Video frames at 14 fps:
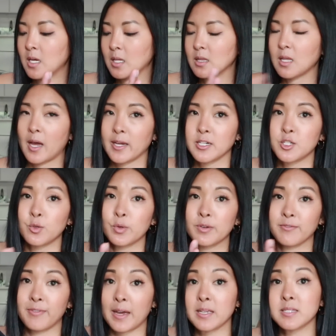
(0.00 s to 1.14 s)
line to
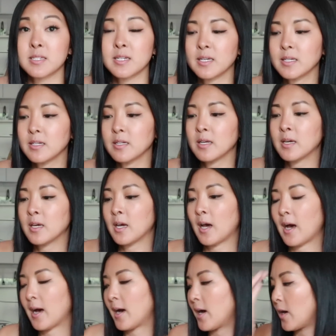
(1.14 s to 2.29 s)
invest in.
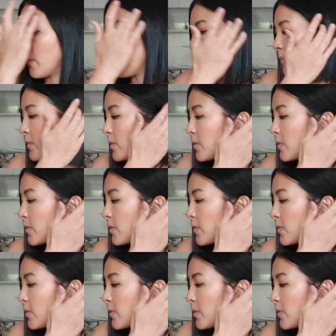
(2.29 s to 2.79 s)
Um,